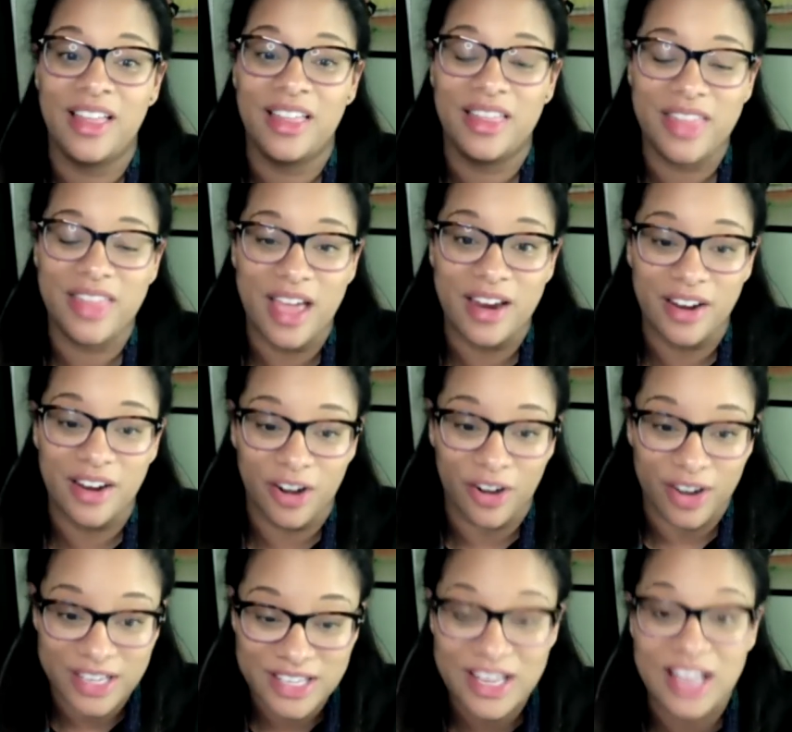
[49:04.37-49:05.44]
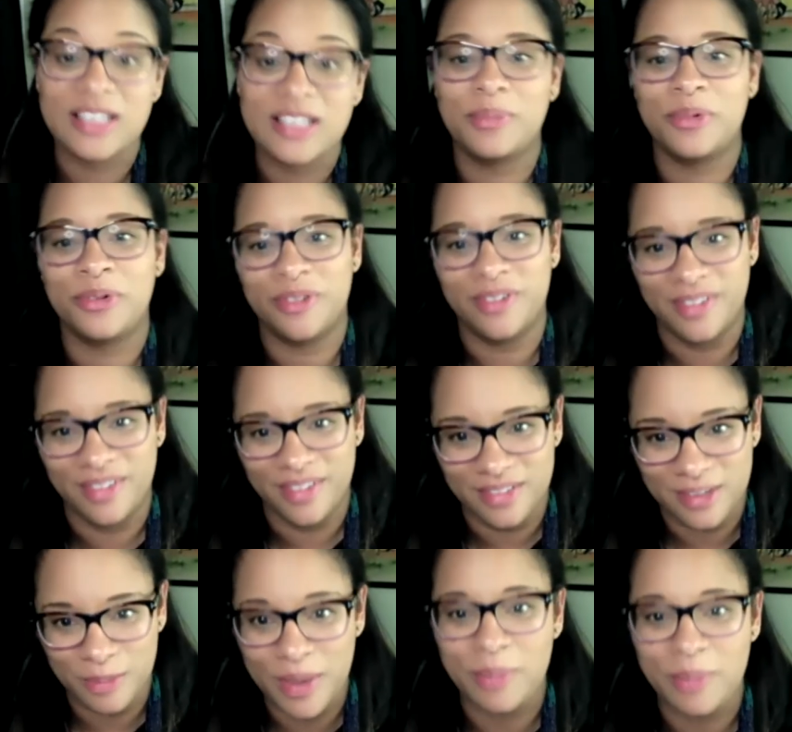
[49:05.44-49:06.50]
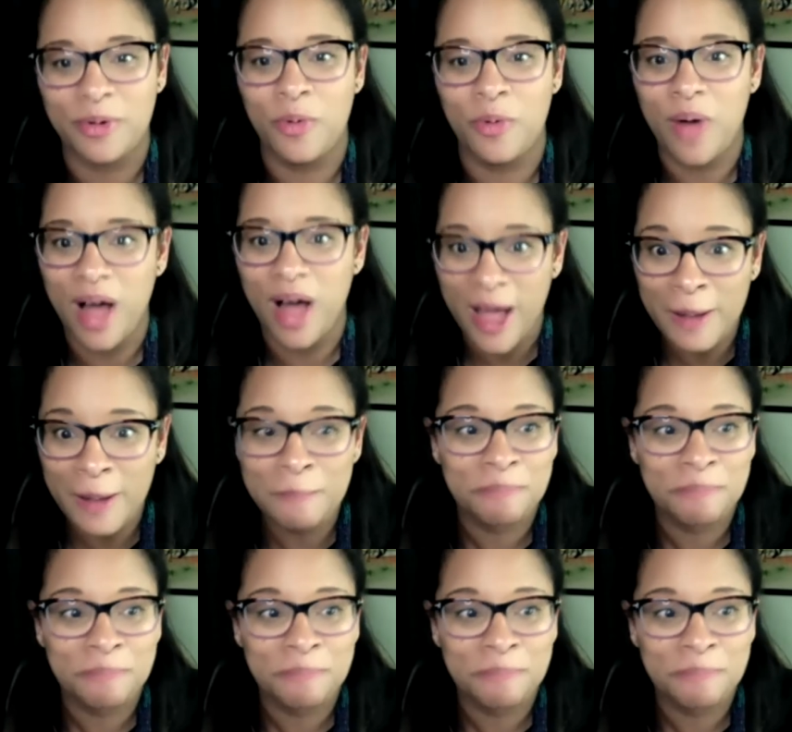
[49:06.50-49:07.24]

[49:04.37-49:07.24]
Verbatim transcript: that are accessible to people. Why?